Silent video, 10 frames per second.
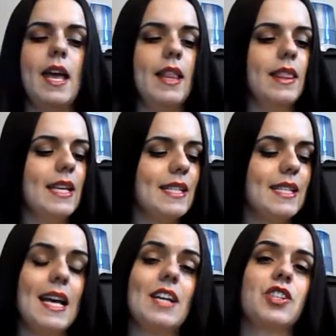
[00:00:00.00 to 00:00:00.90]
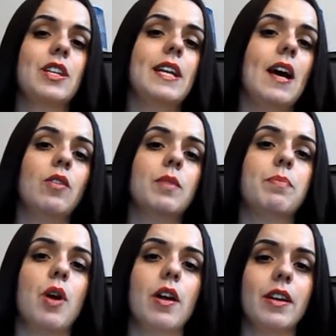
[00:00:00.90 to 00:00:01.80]
And this is actually now the
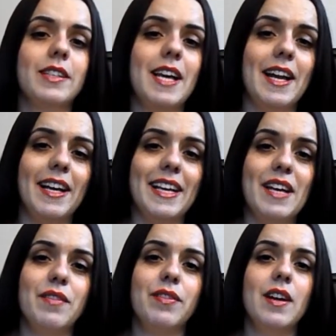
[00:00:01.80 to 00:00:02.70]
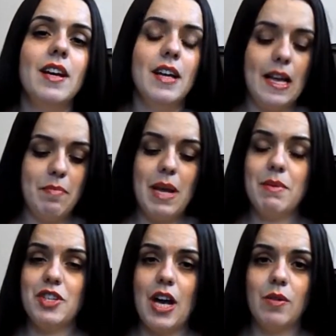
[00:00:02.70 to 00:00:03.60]
product that I give in
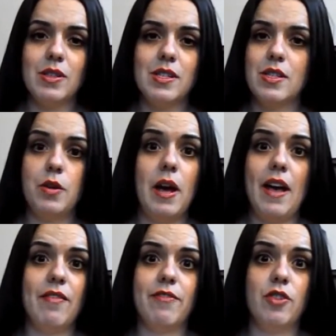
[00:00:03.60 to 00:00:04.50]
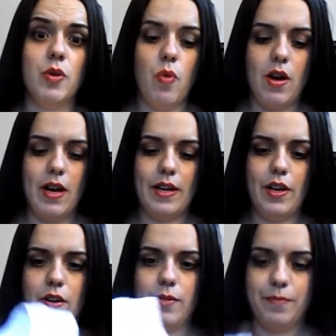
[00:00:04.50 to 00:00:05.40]
baby showers to everyone I
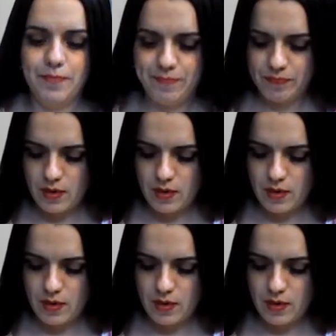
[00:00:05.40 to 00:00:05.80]
know.